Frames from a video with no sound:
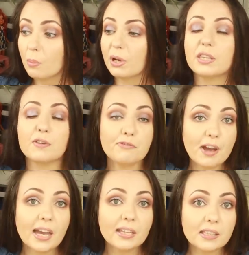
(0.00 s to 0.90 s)
But the
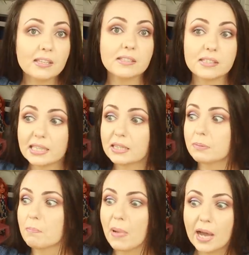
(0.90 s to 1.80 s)
fact is
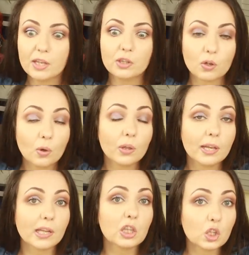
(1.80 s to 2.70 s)
that my doll
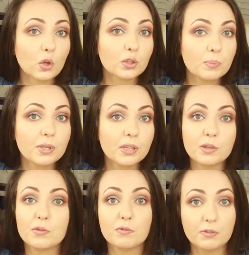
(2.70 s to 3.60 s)
cannot
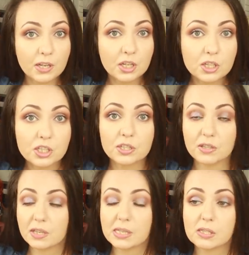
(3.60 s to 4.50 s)
be
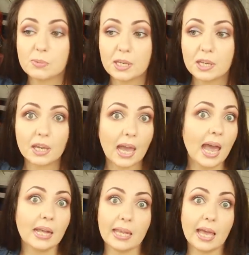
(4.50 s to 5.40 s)
finished this week
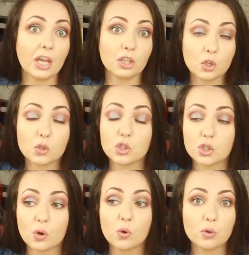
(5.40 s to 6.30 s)
and I cannot
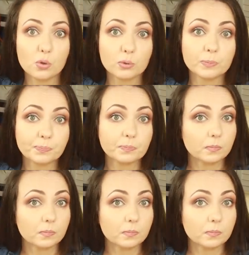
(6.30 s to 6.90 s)
show you